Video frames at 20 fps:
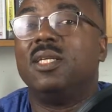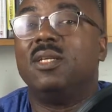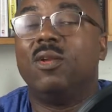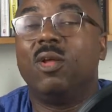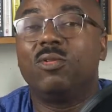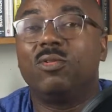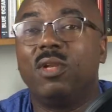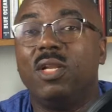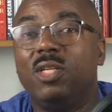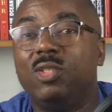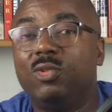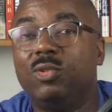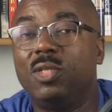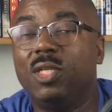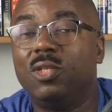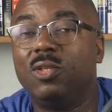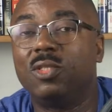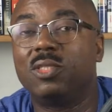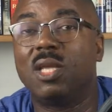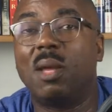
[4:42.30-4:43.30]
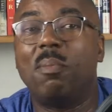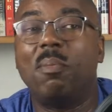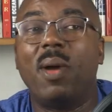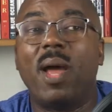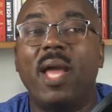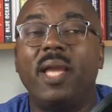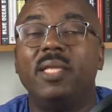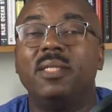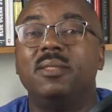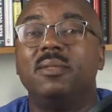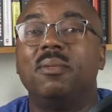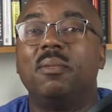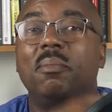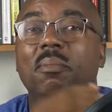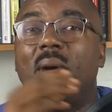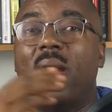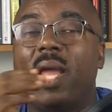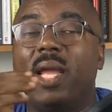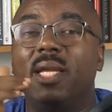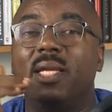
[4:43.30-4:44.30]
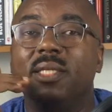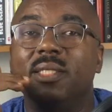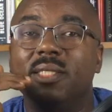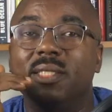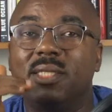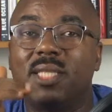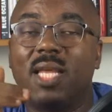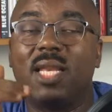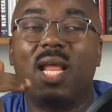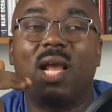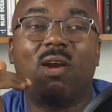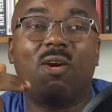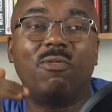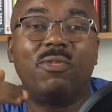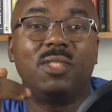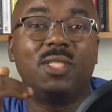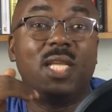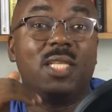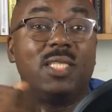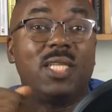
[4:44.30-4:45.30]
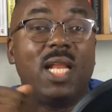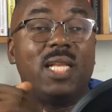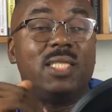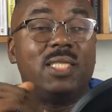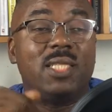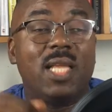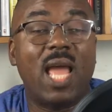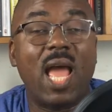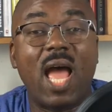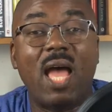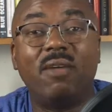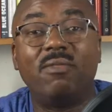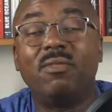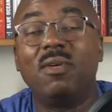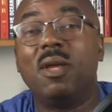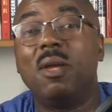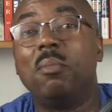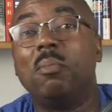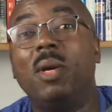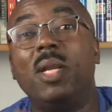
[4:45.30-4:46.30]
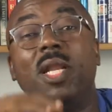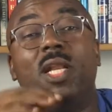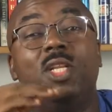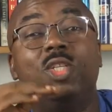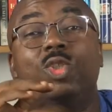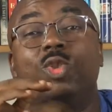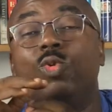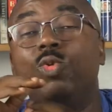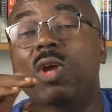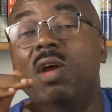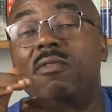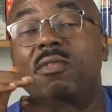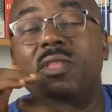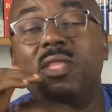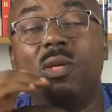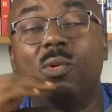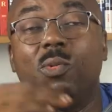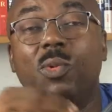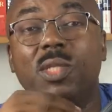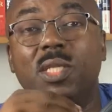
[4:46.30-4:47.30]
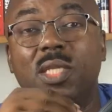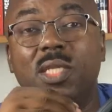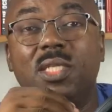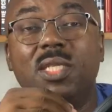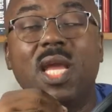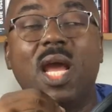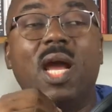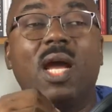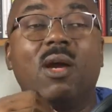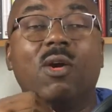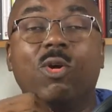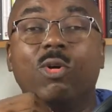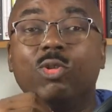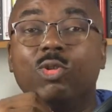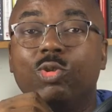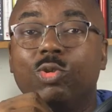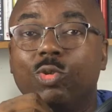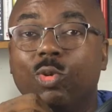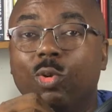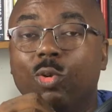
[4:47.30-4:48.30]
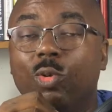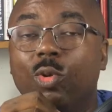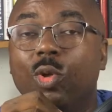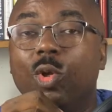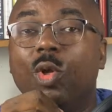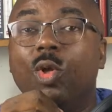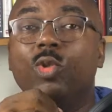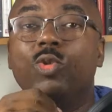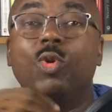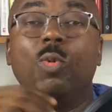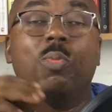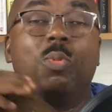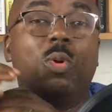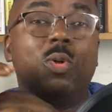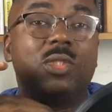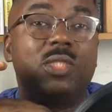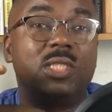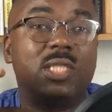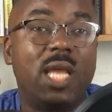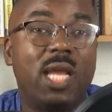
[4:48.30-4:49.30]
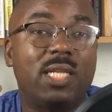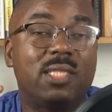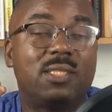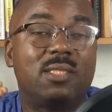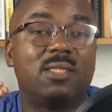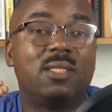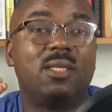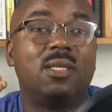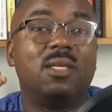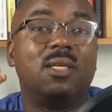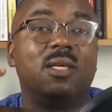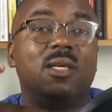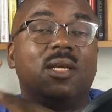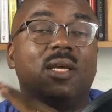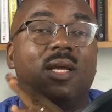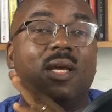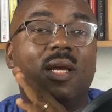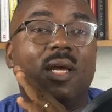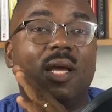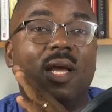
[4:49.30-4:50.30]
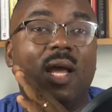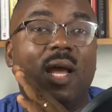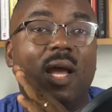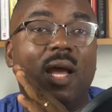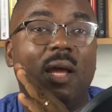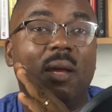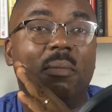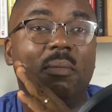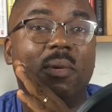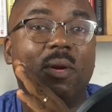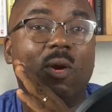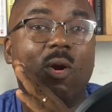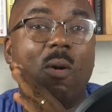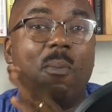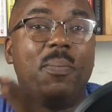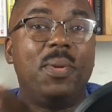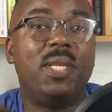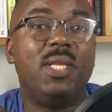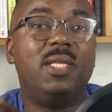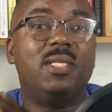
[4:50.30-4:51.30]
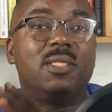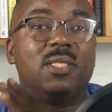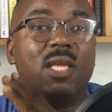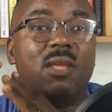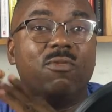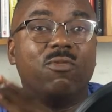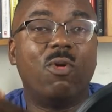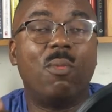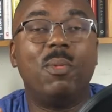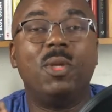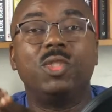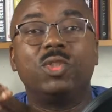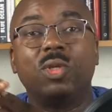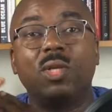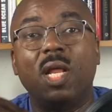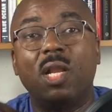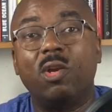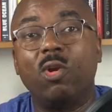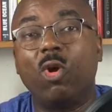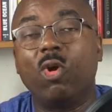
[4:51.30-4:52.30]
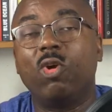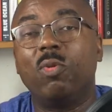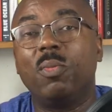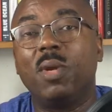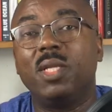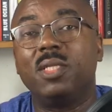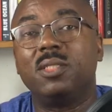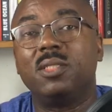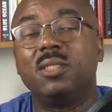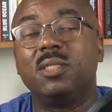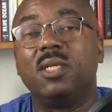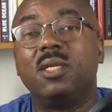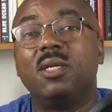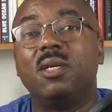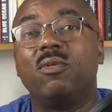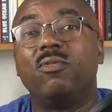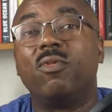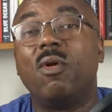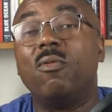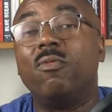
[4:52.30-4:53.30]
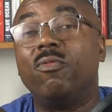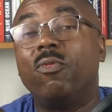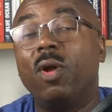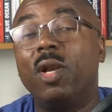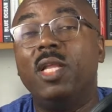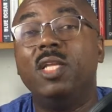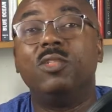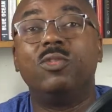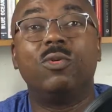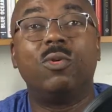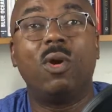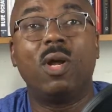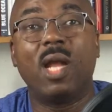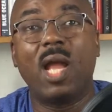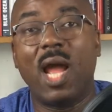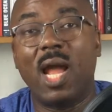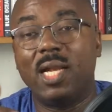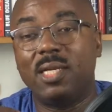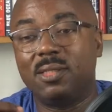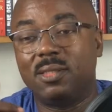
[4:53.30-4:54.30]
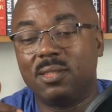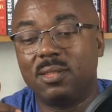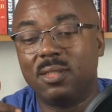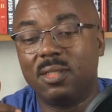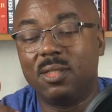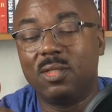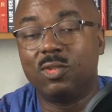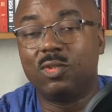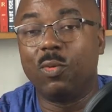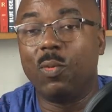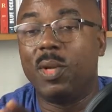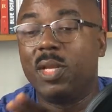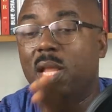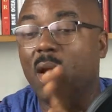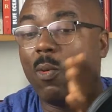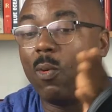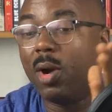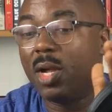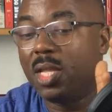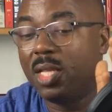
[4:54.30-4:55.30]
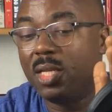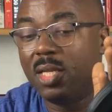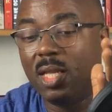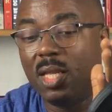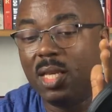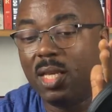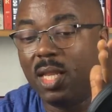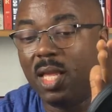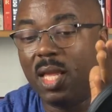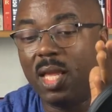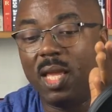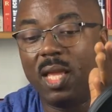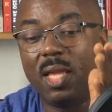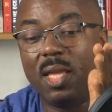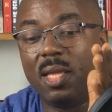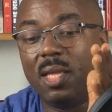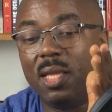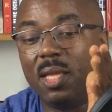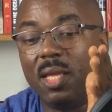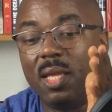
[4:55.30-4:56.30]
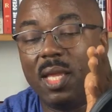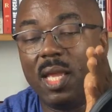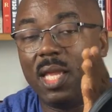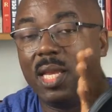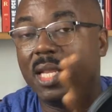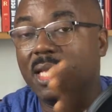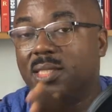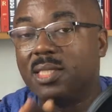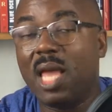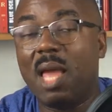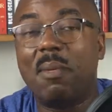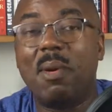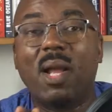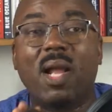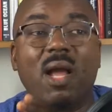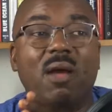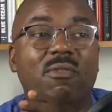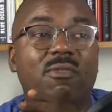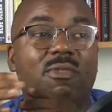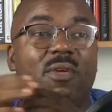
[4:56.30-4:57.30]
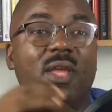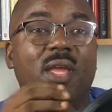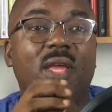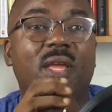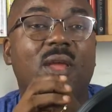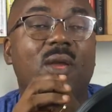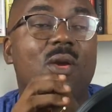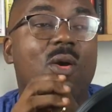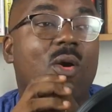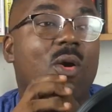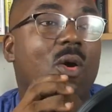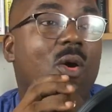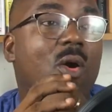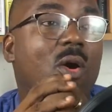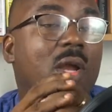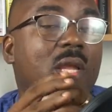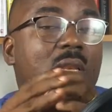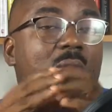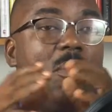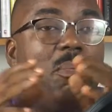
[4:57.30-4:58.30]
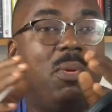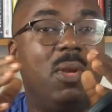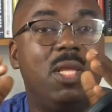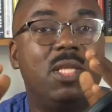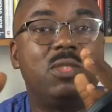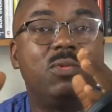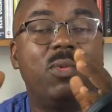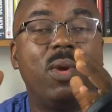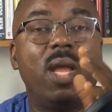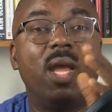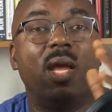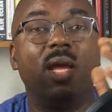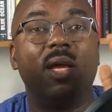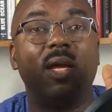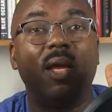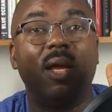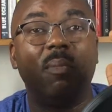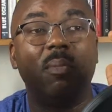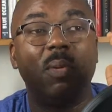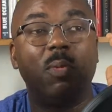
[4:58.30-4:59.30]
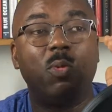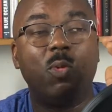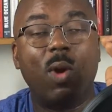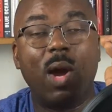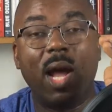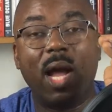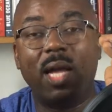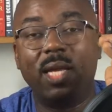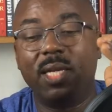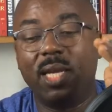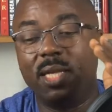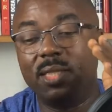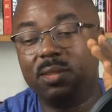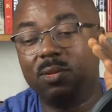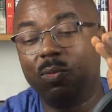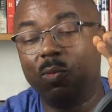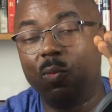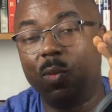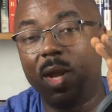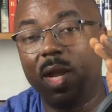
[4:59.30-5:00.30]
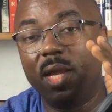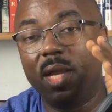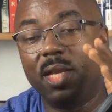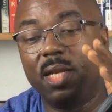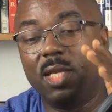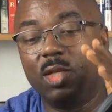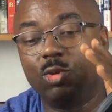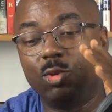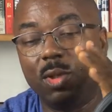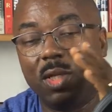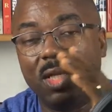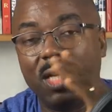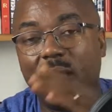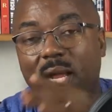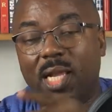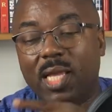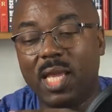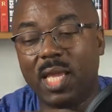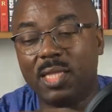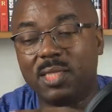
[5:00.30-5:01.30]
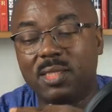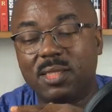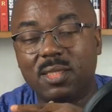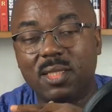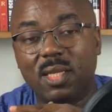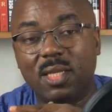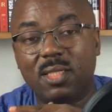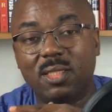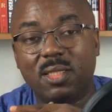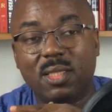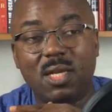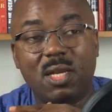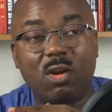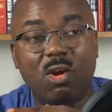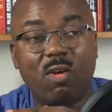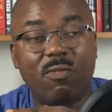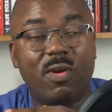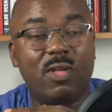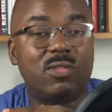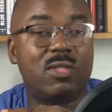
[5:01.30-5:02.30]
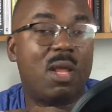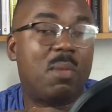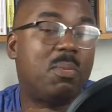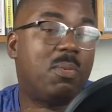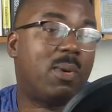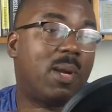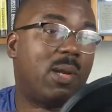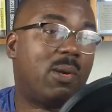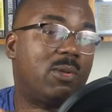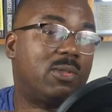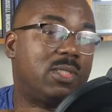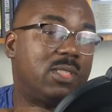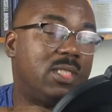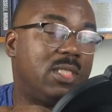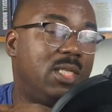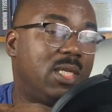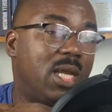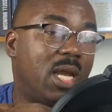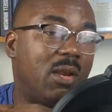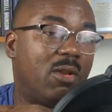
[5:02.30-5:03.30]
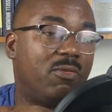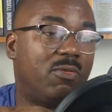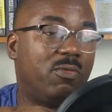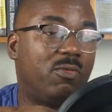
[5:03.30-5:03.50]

not only should they just abide by the standard confidentiality they have, but that they should do everything within their control to protect companies' information and documents from falling into wrong hands. So when they're working in a cyber cafe or in a place where people are, there's way they should either get screen cover so that people cannot see the kind of